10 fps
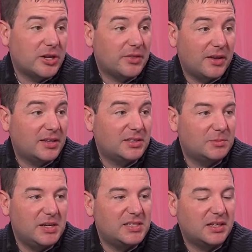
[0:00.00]
athletics has
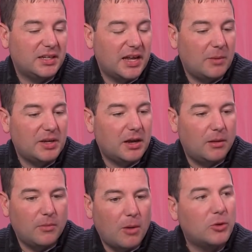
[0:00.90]
basically now
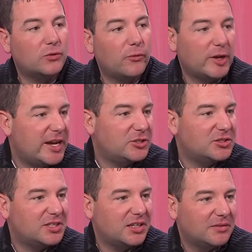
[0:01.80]
become almost free
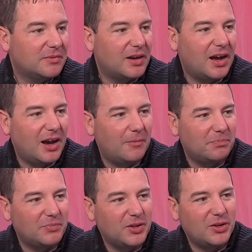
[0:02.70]
agency. Um,
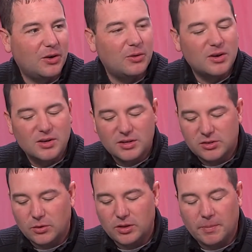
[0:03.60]
okay. You know,
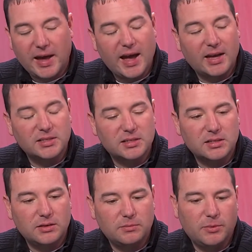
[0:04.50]
so in the past,